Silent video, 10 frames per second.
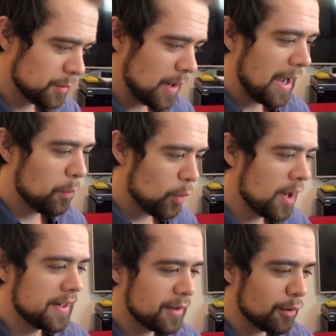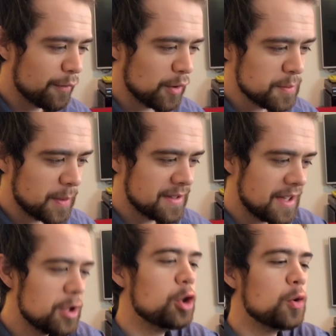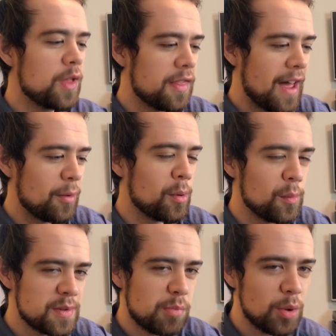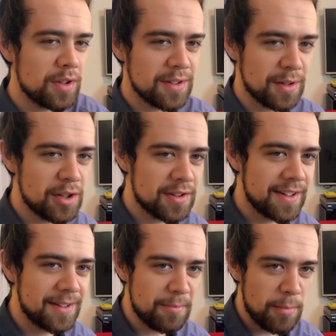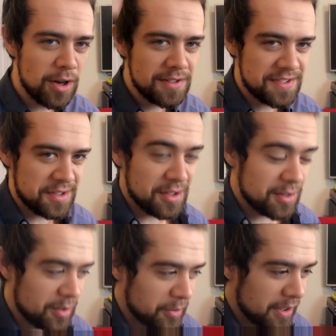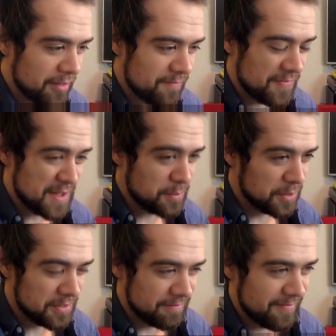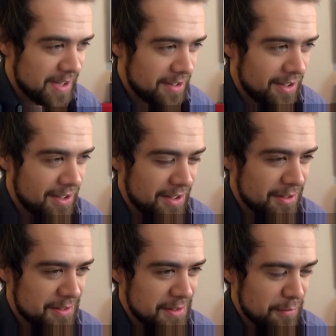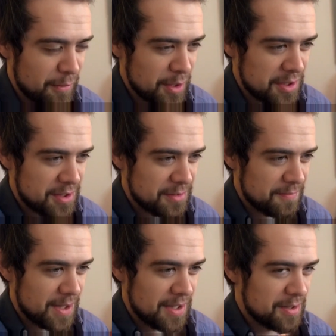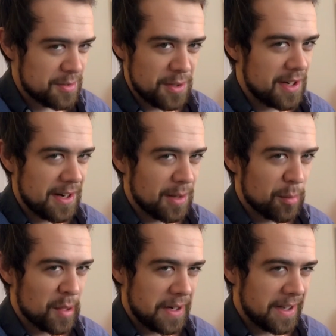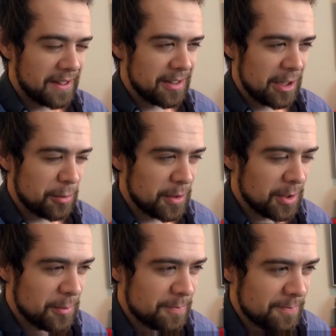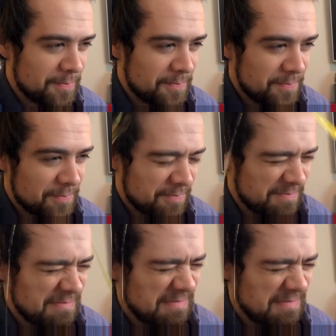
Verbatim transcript: So I wanted to go first because I knew that that one was boiled. It looked like a monster. Okay, this one looks like a fresh, straight out of the butt egg. Here